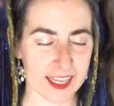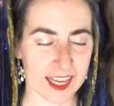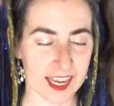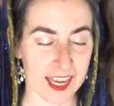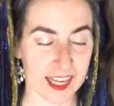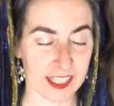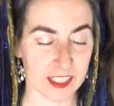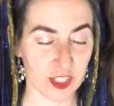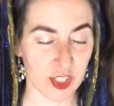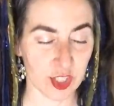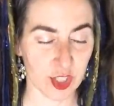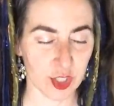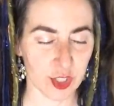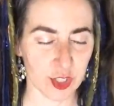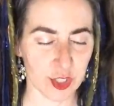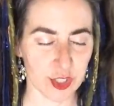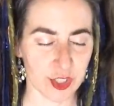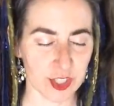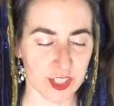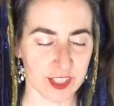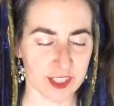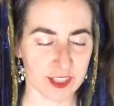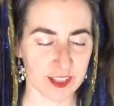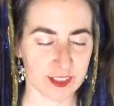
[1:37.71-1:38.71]

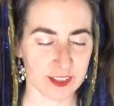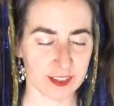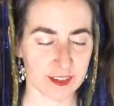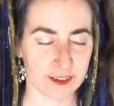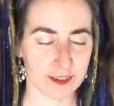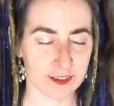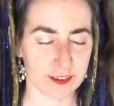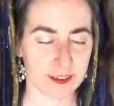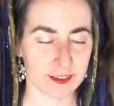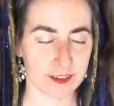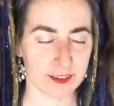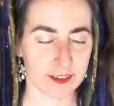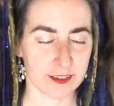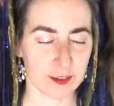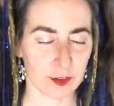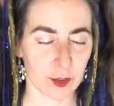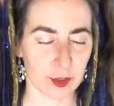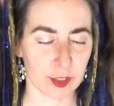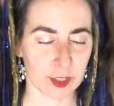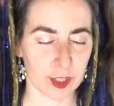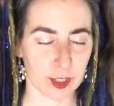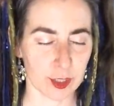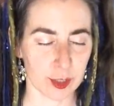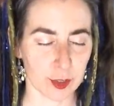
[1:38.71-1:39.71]
answers
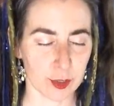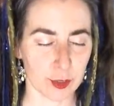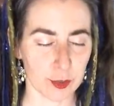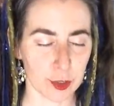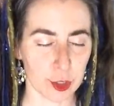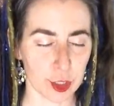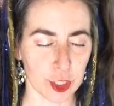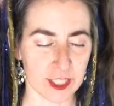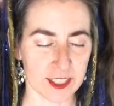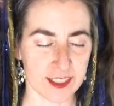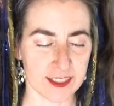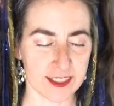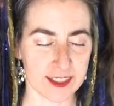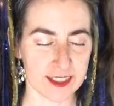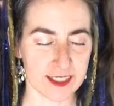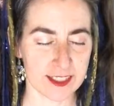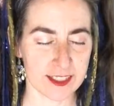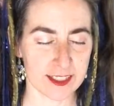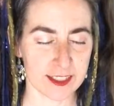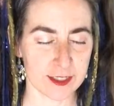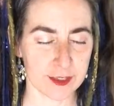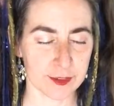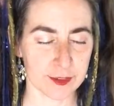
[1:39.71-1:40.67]
or solutions.